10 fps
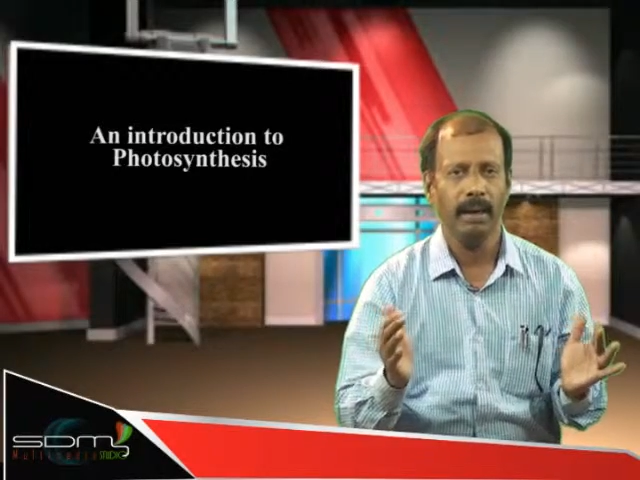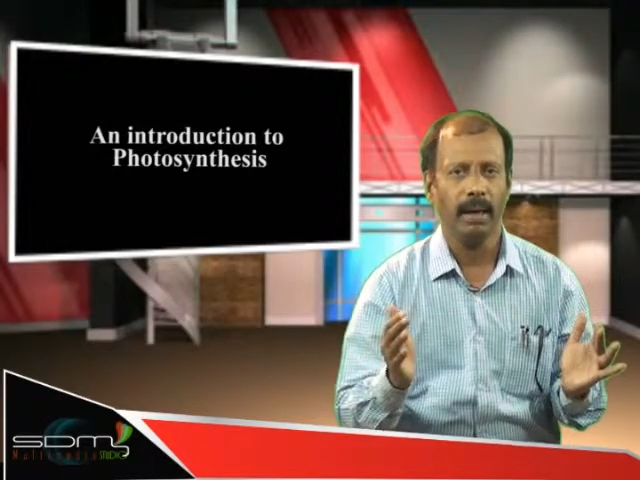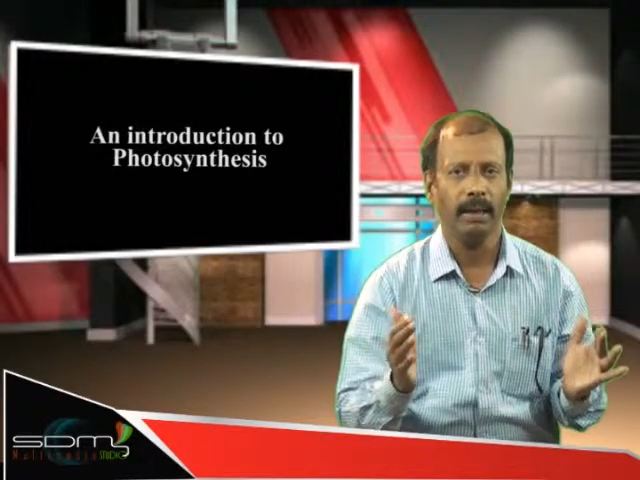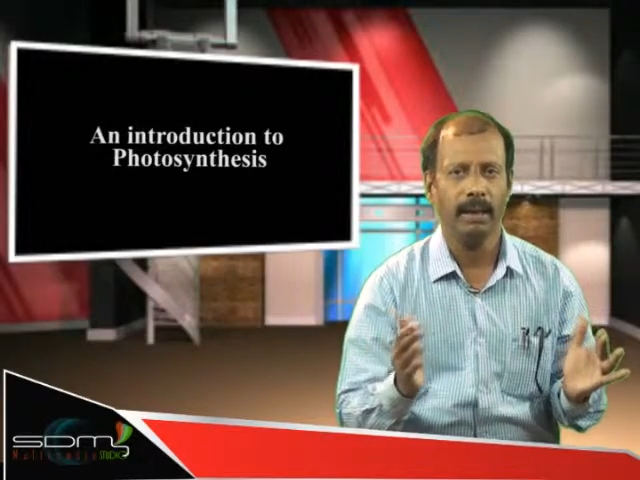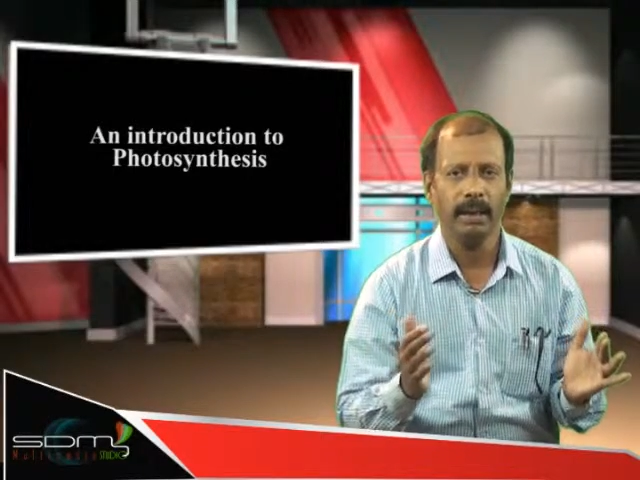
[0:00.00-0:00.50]

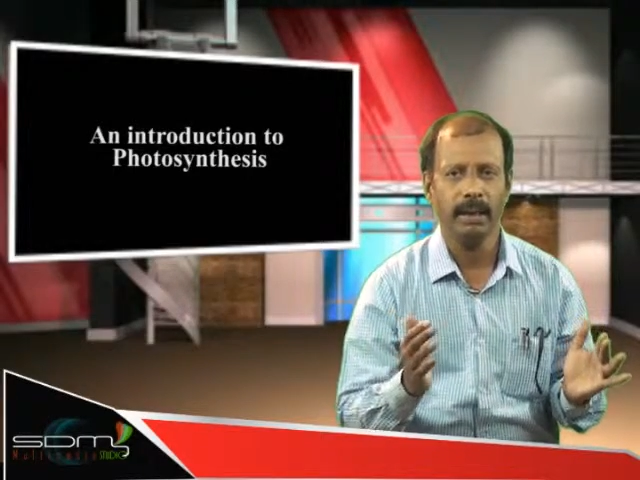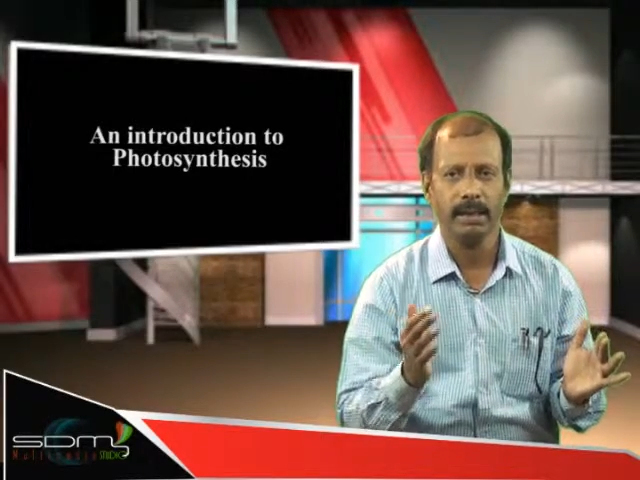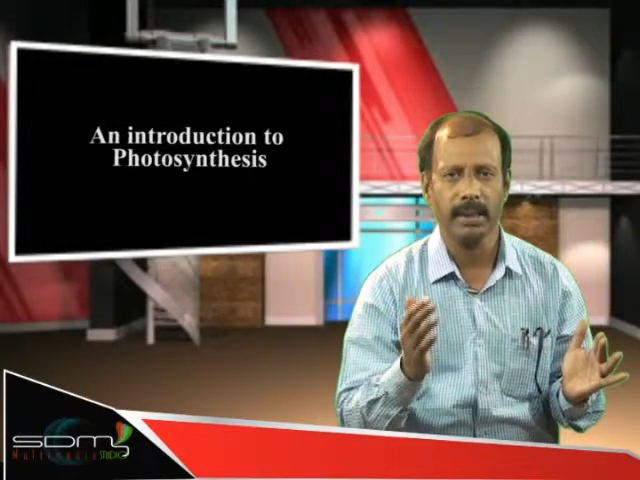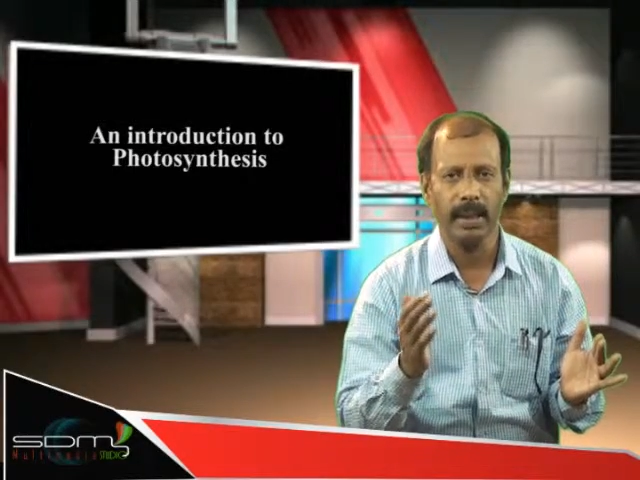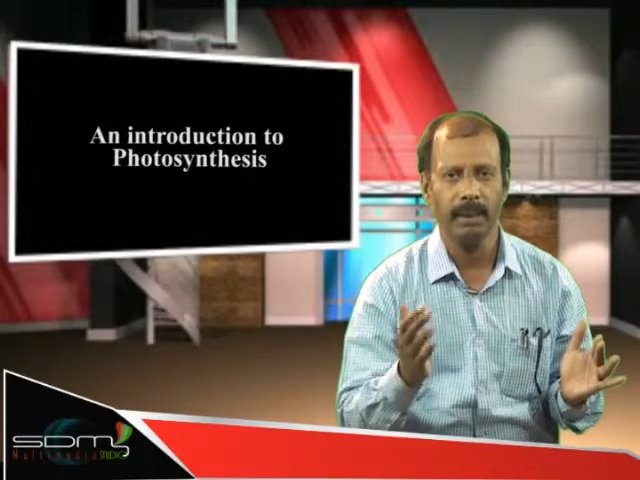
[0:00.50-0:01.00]
and it
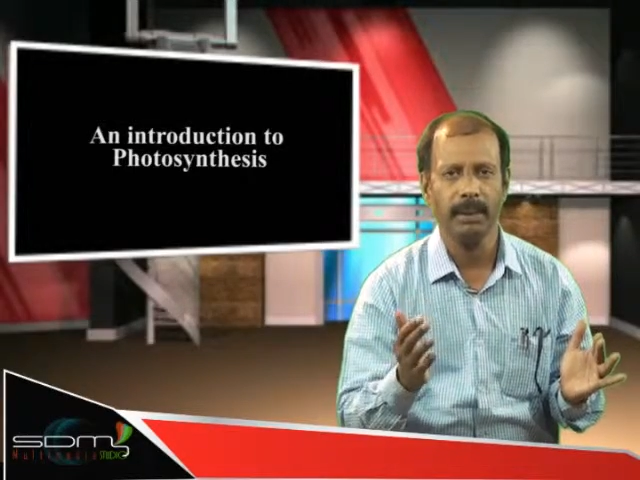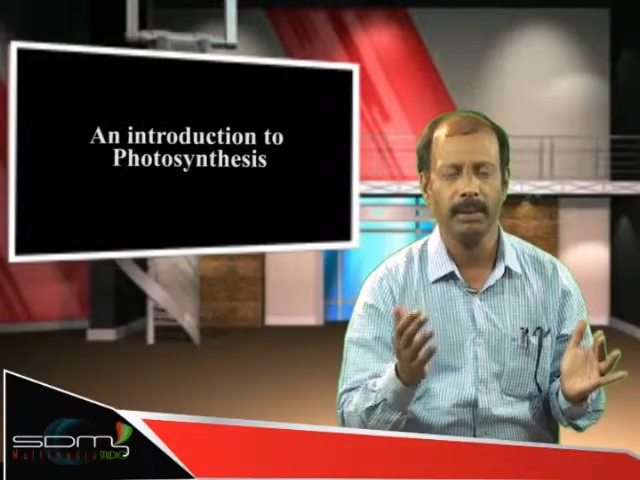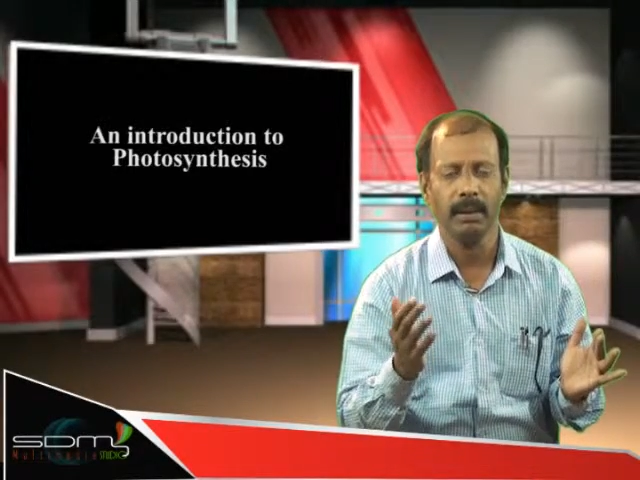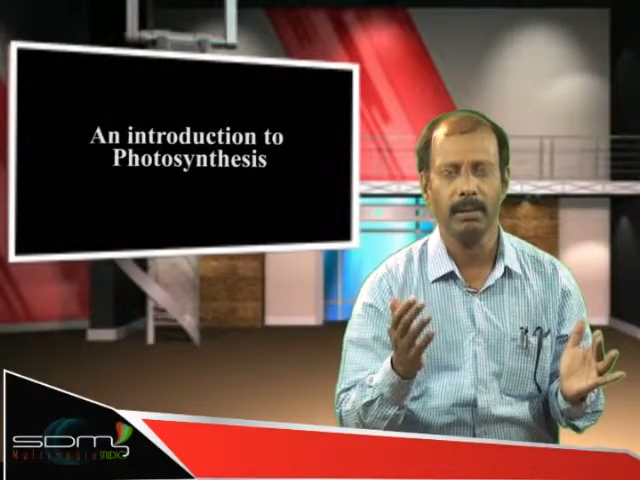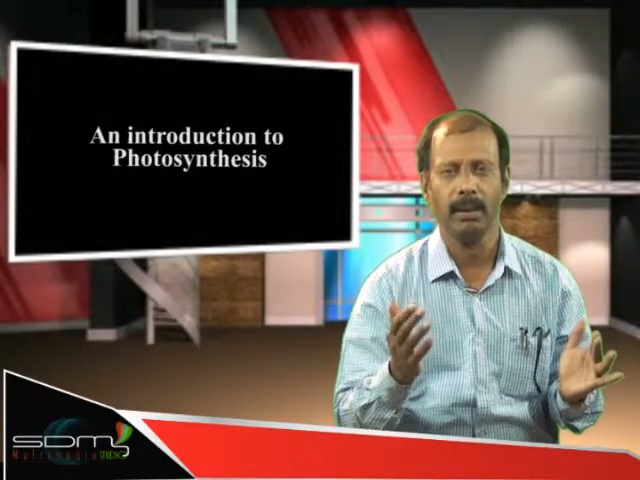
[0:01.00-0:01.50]
is
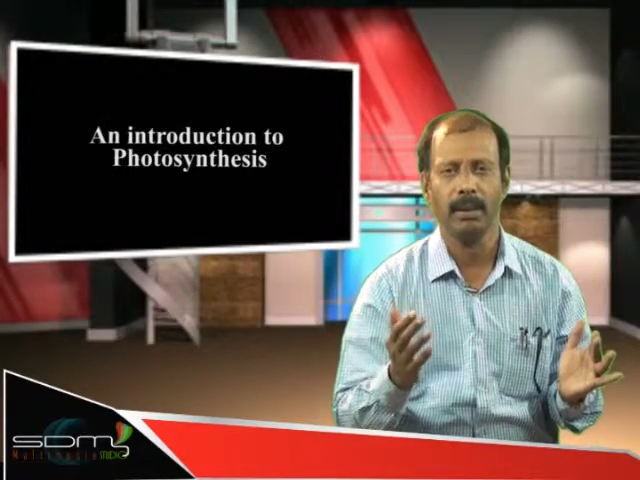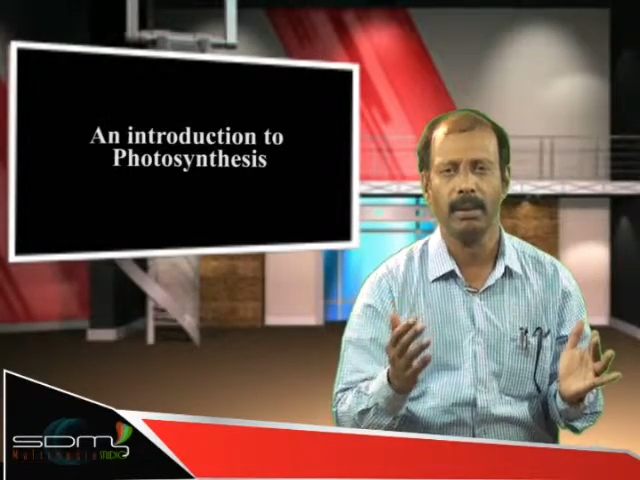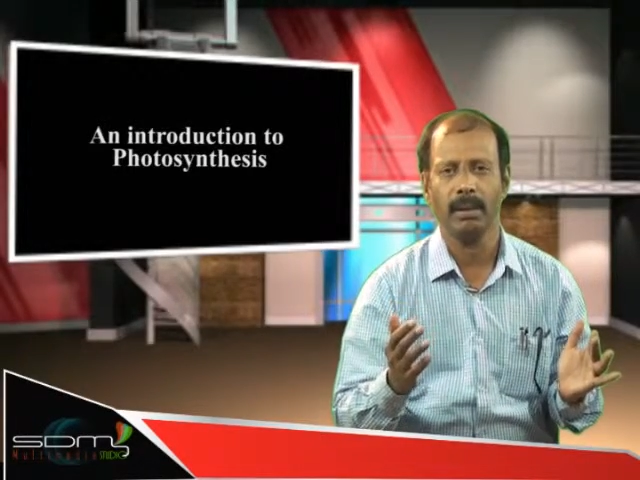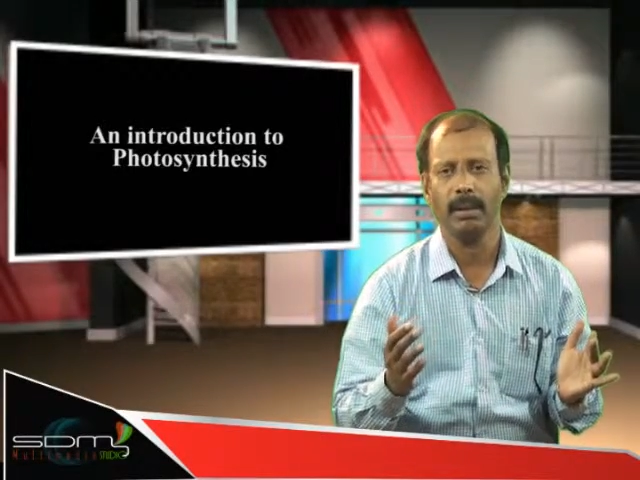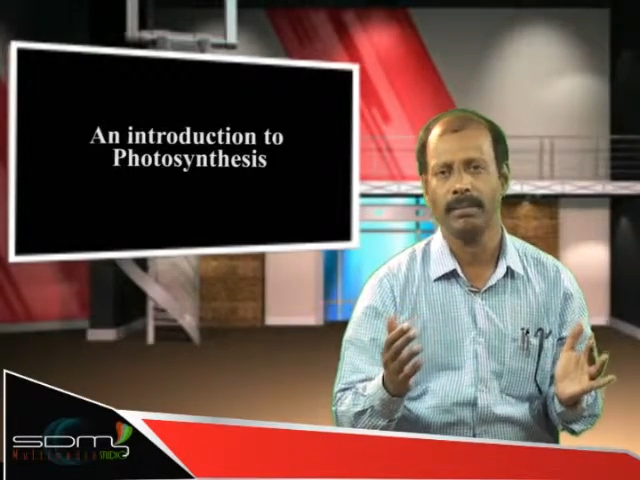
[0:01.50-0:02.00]
having the
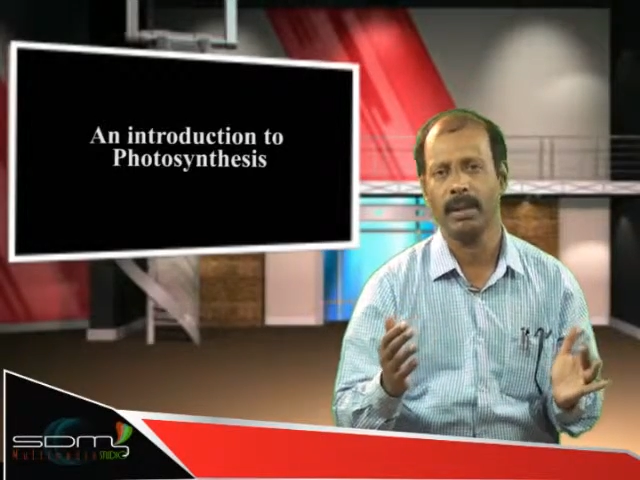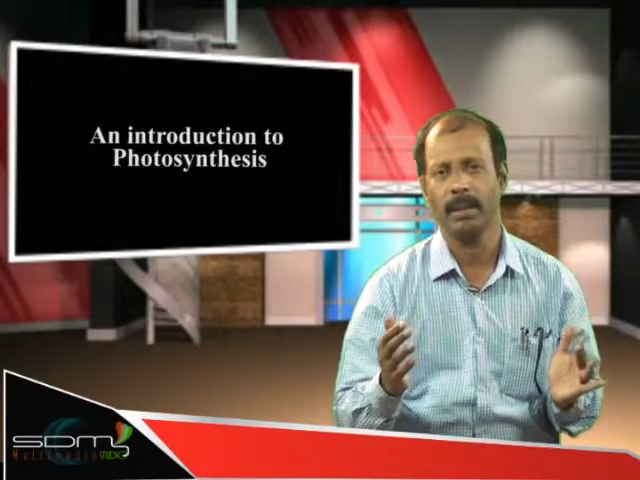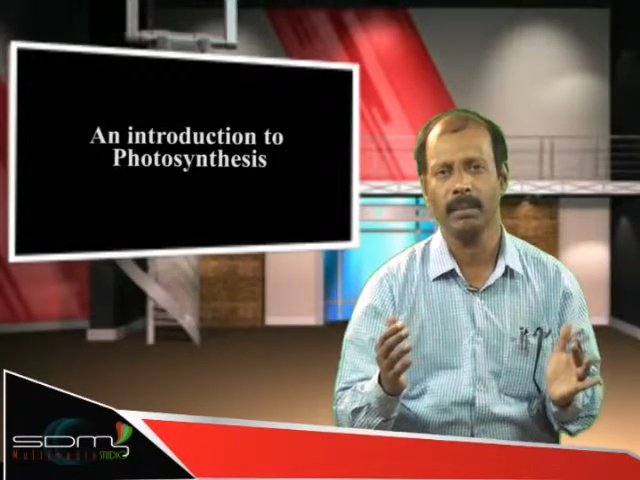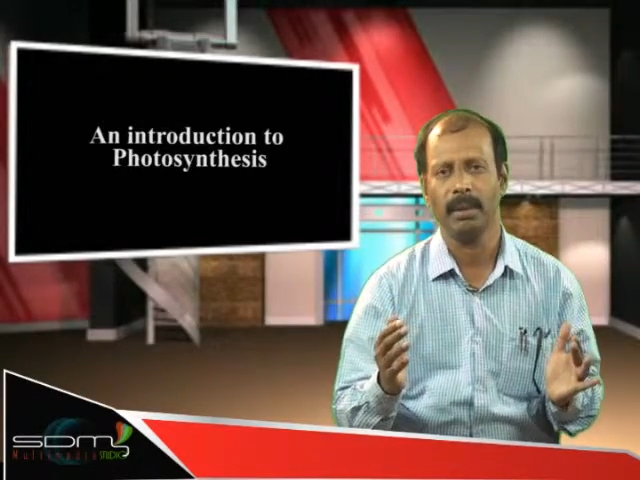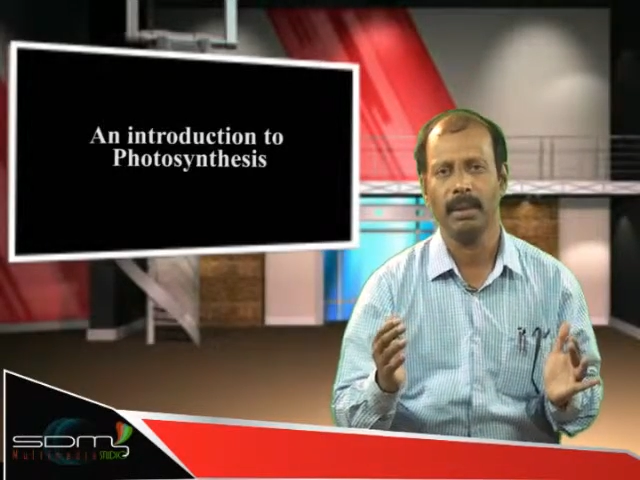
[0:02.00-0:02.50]
molecular
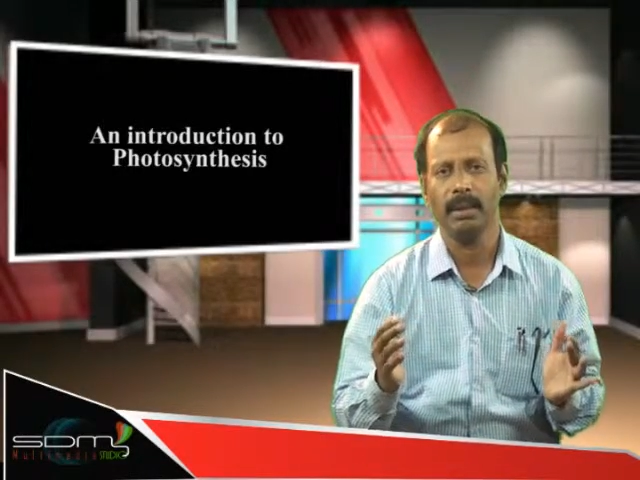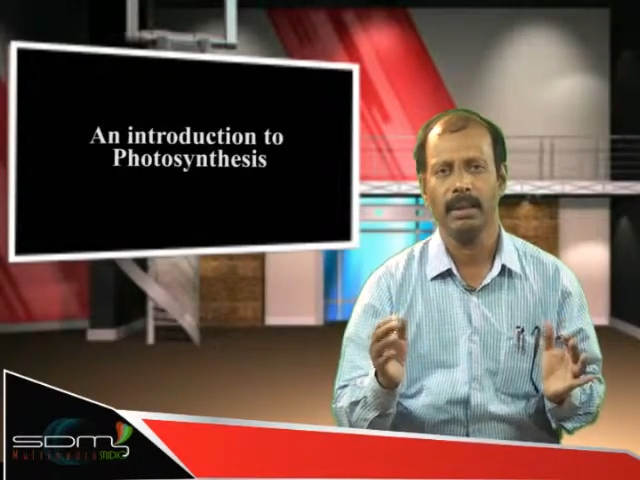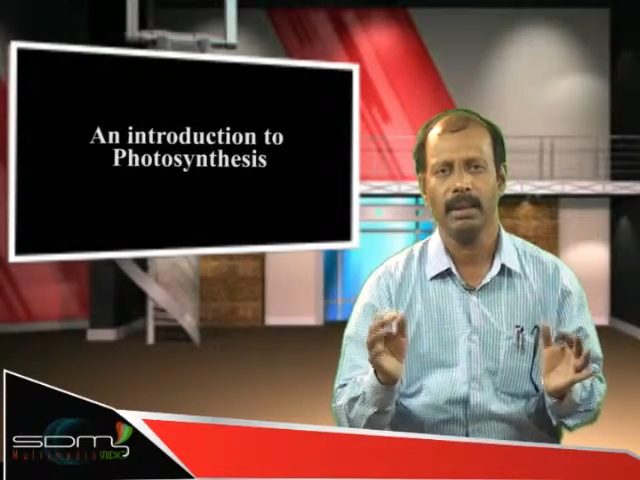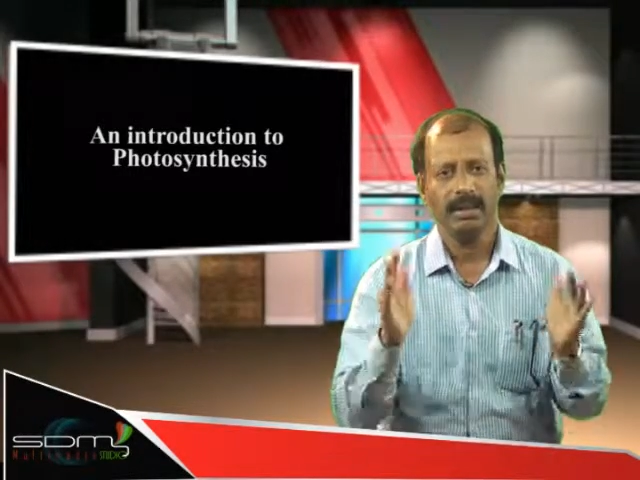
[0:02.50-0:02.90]
formula